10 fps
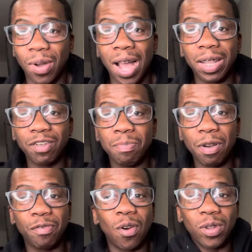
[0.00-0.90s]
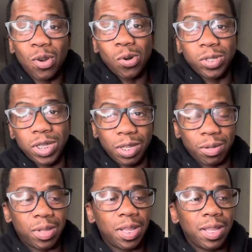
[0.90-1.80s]
I left my phone in a
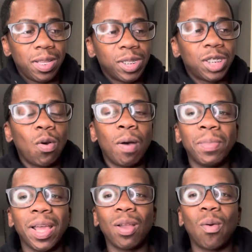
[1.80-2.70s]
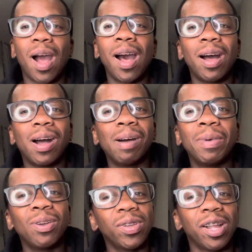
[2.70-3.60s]
hotel. So I'm like, how am
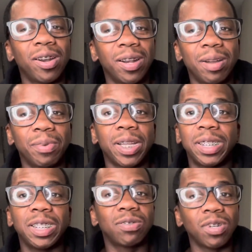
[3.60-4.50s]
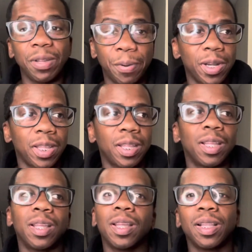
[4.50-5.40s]
I going to get her number? Like, she's really pretty.
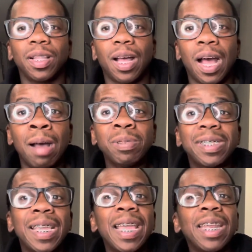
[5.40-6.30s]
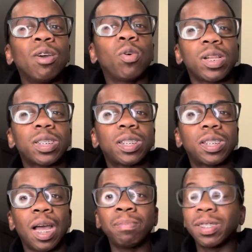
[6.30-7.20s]
I'm standing
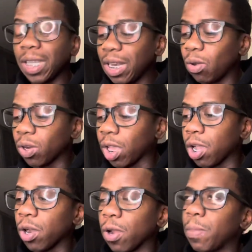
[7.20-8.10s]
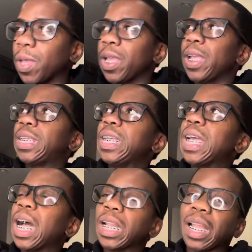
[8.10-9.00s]
on a curb, and she
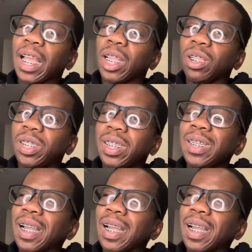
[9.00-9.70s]
kind of like she